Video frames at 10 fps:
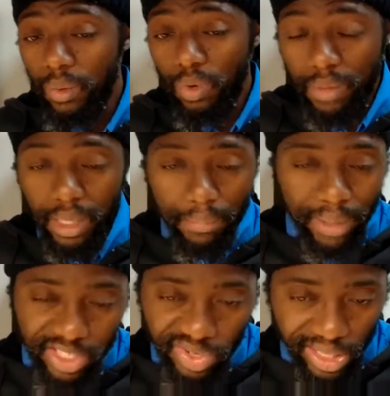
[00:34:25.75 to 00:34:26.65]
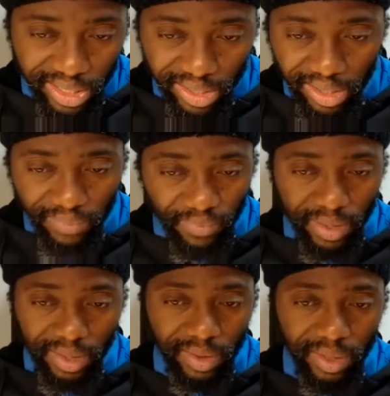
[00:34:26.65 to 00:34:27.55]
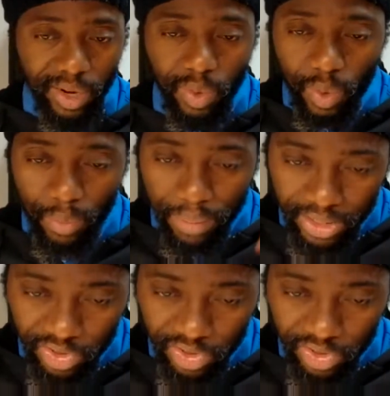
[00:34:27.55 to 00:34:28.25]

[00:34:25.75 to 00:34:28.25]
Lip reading: women, the patriarchy, you know, that whole